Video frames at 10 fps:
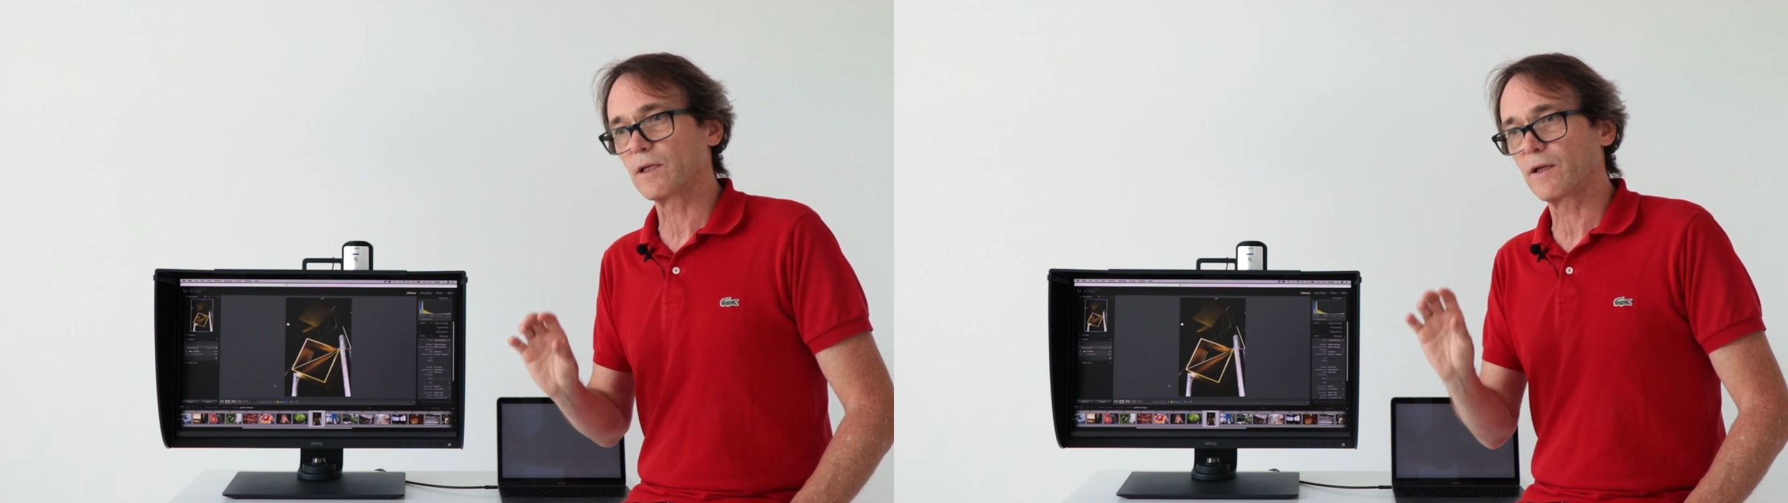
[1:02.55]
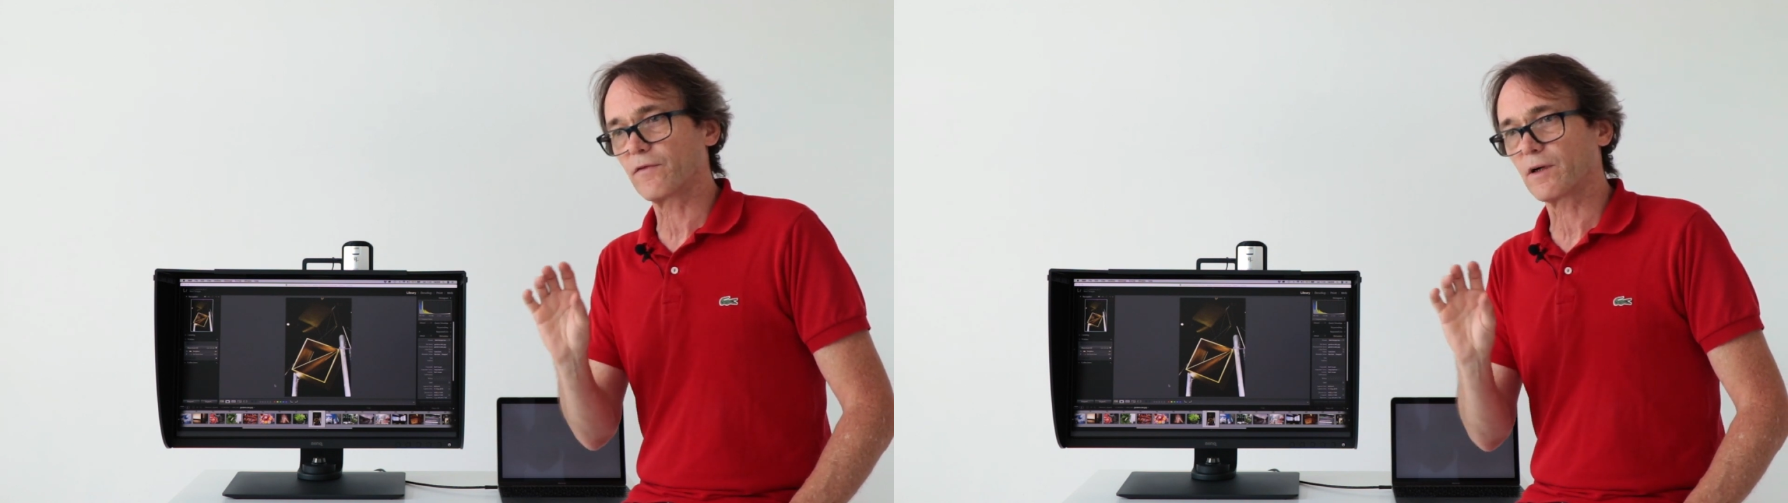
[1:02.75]
a
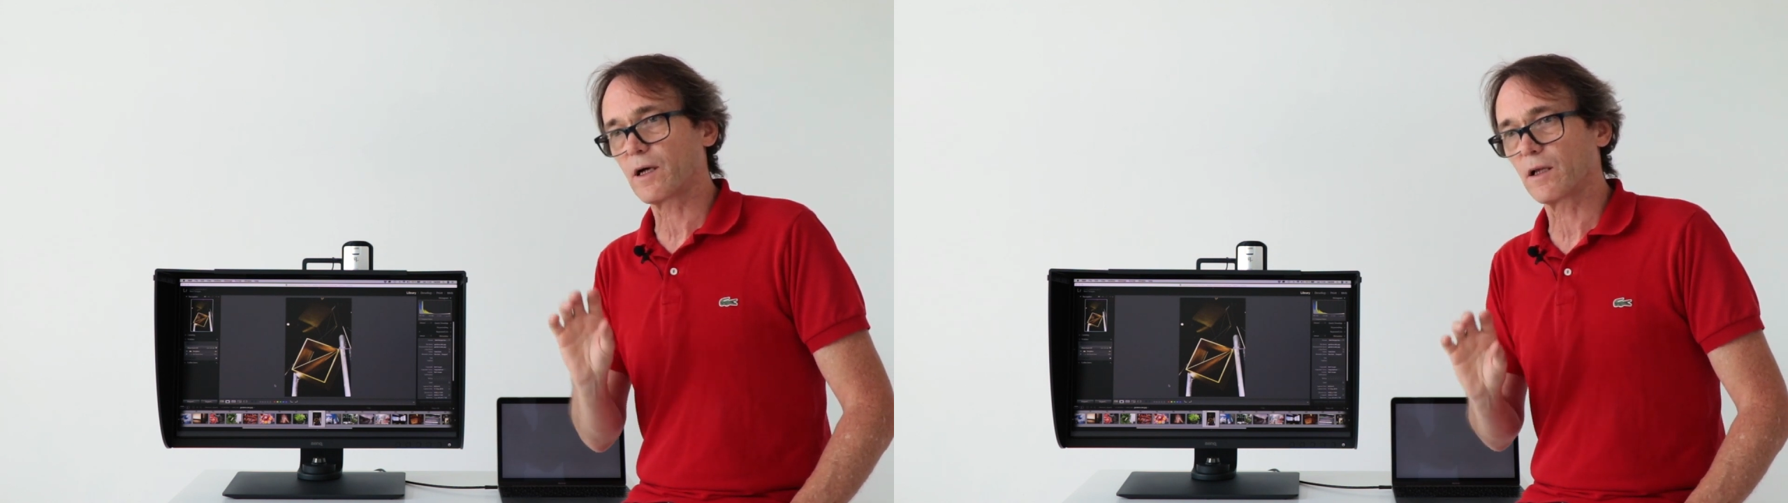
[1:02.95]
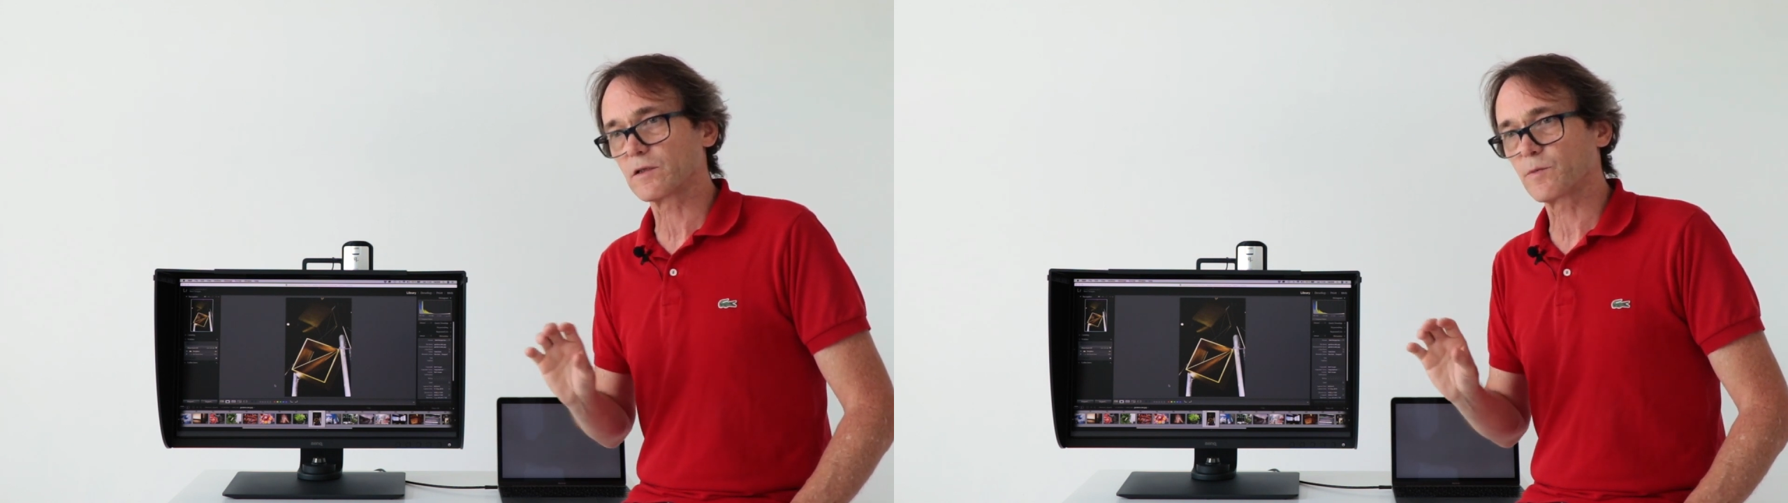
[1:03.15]
different
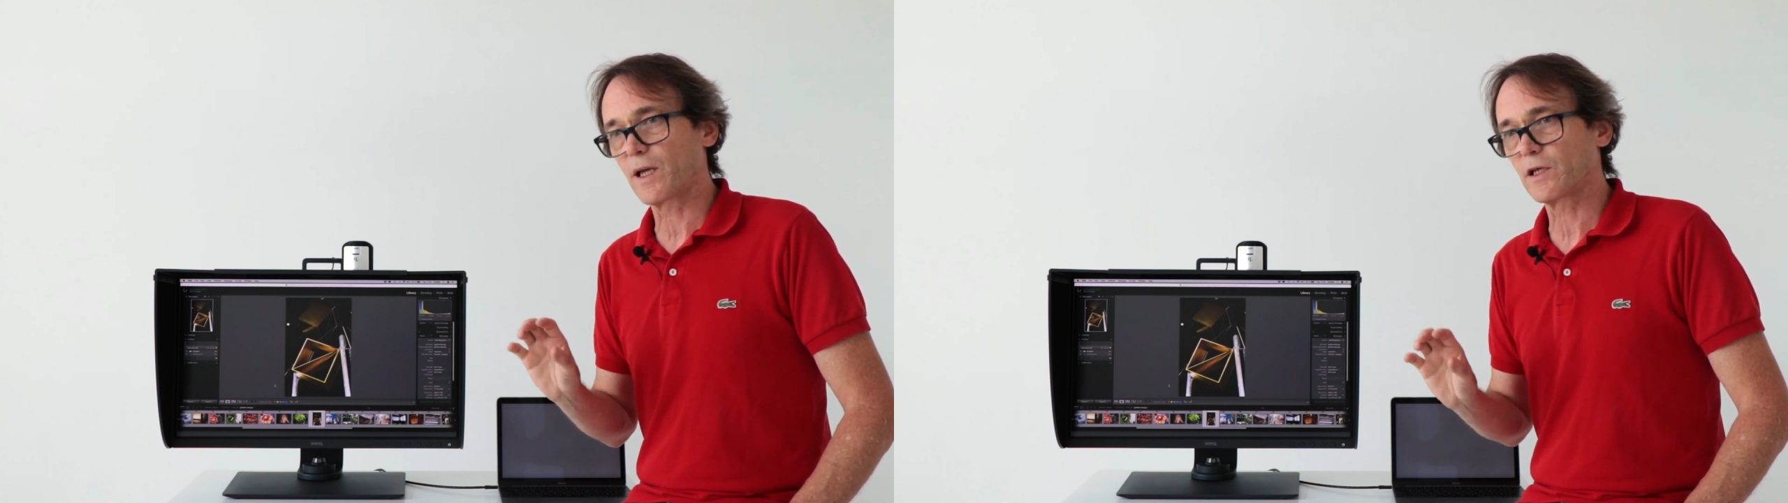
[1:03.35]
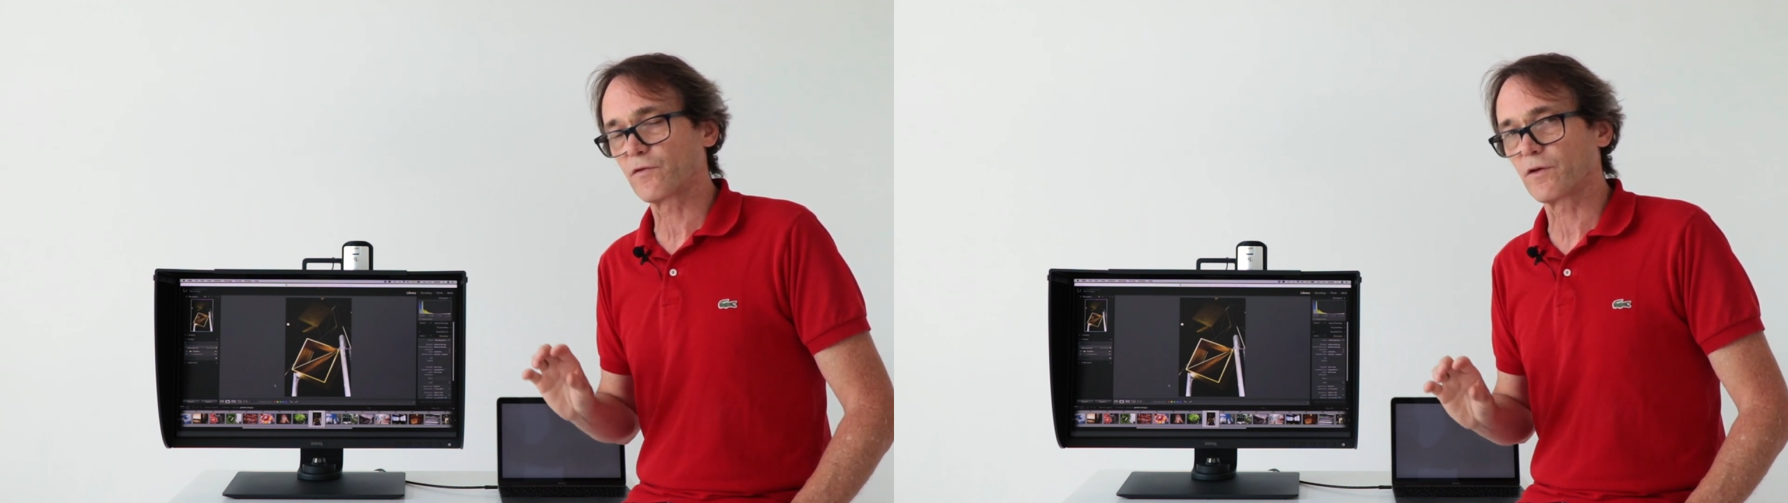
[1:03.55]
color
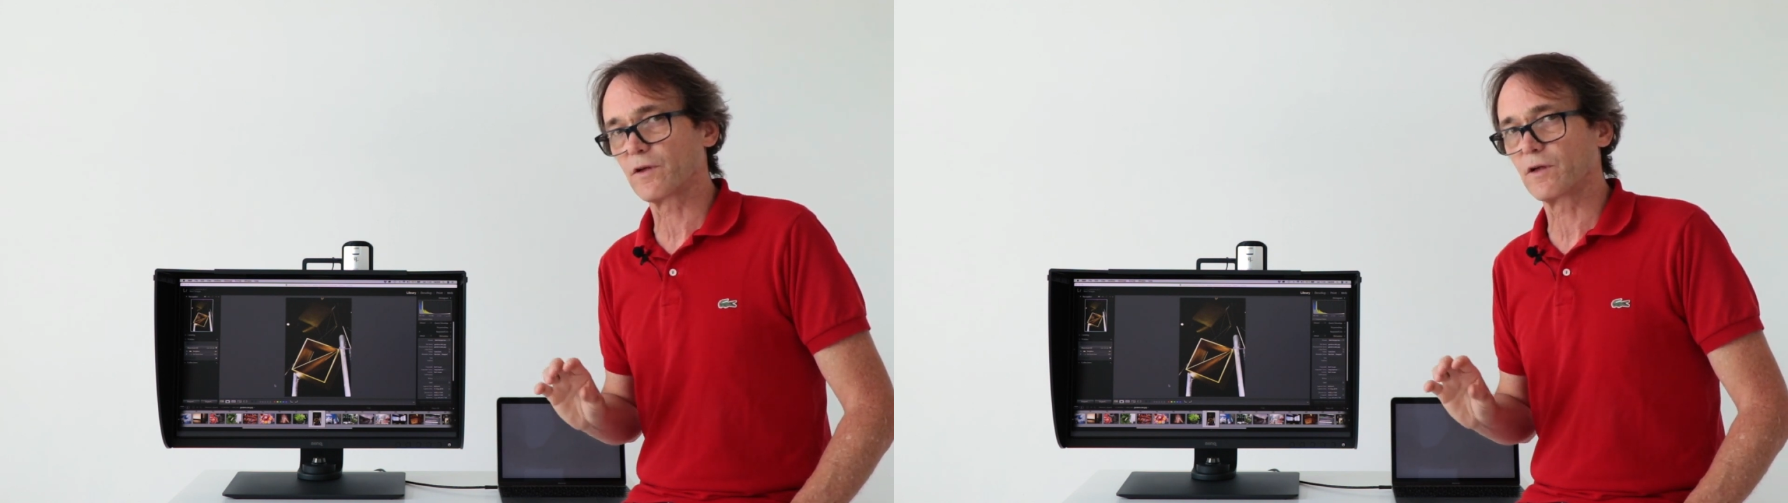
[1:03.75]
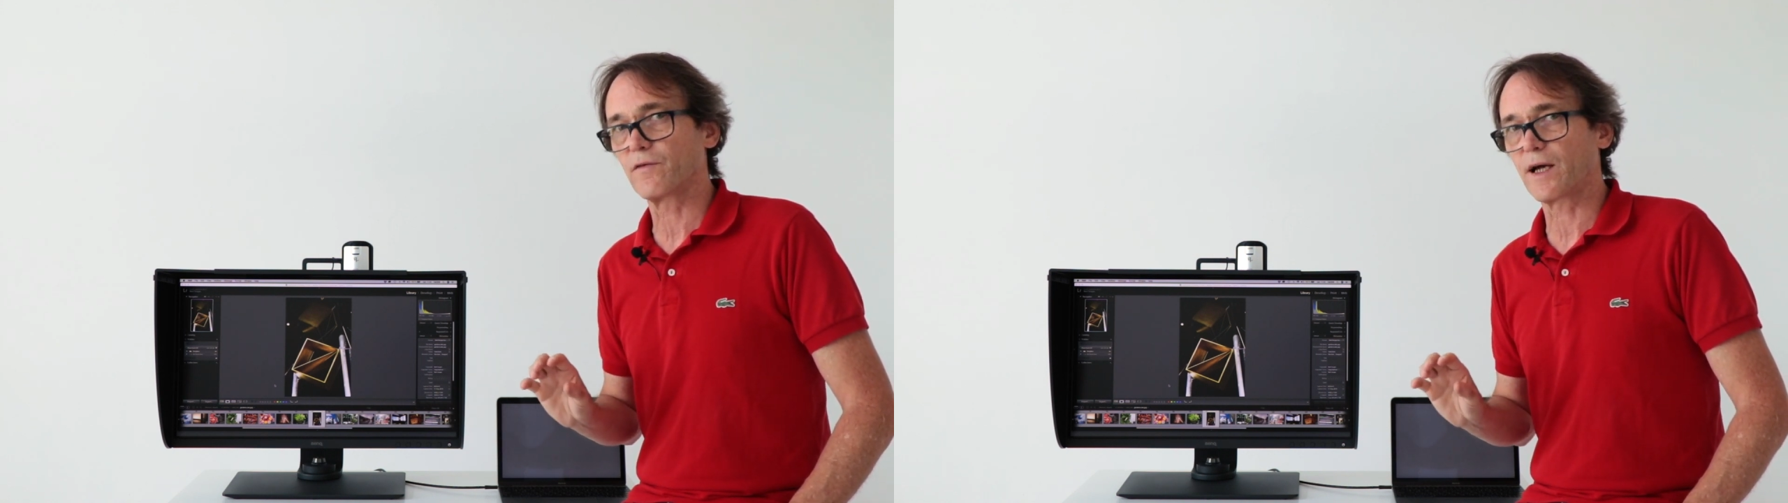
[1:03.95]
space for
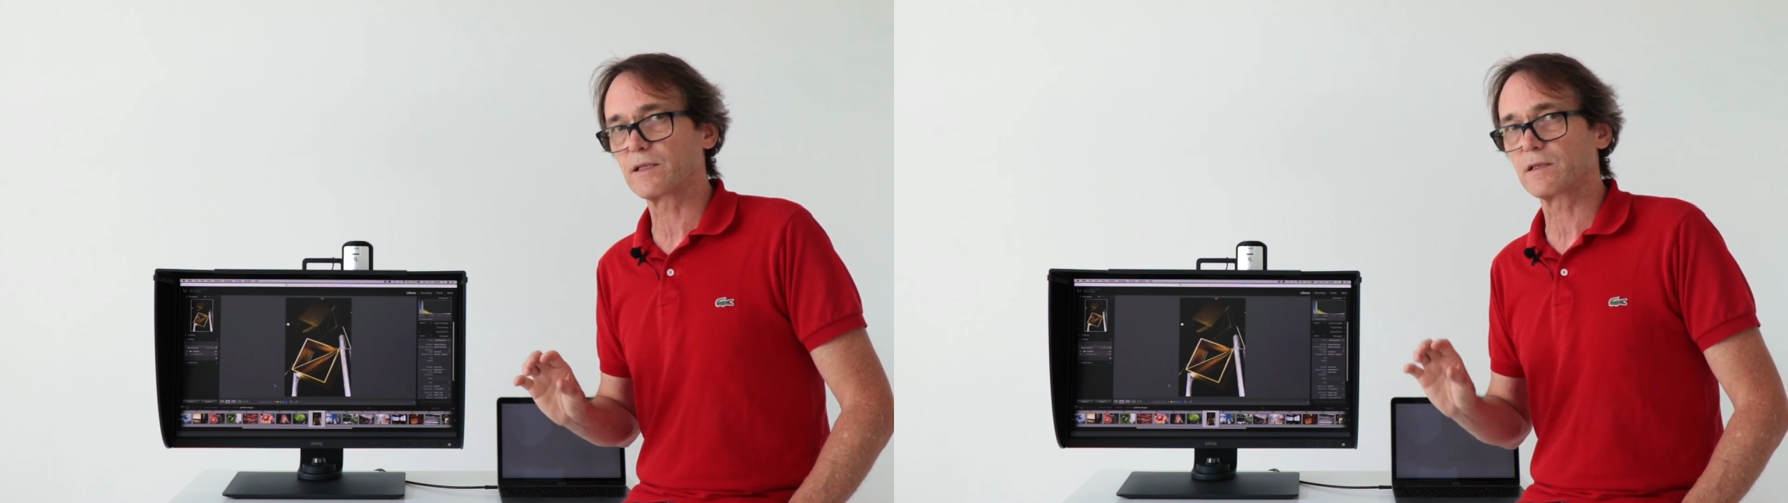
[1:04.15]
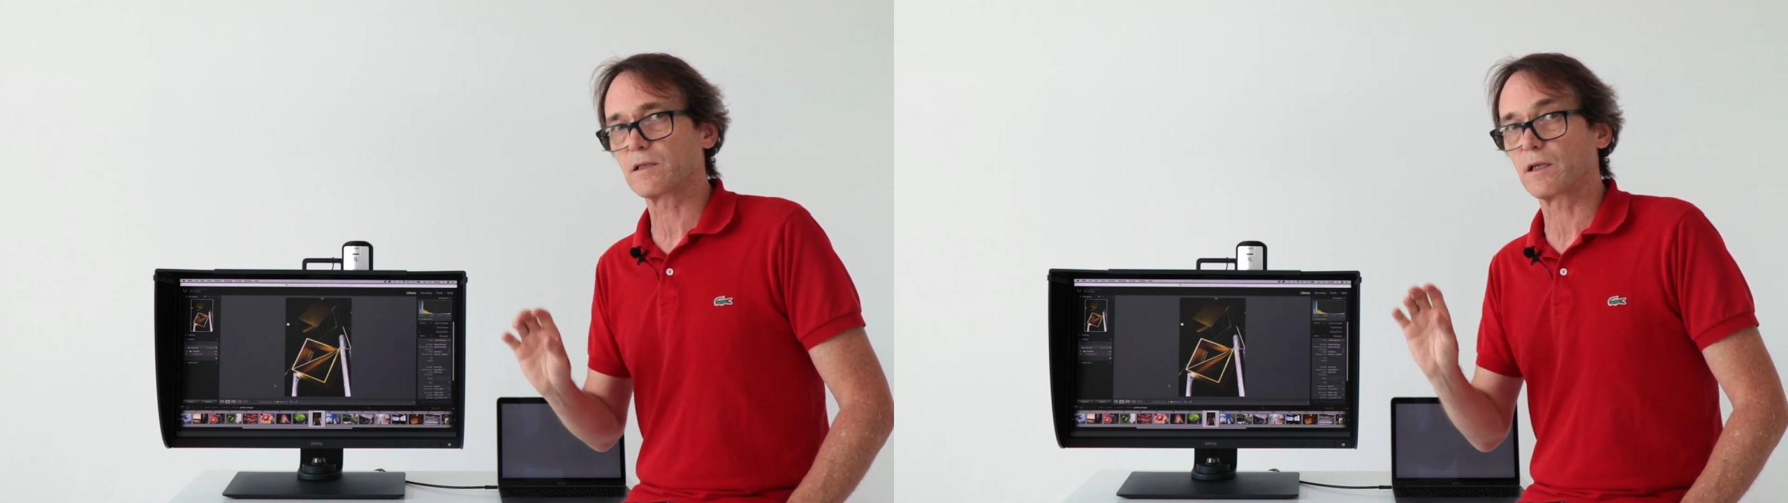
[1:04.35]
the devices,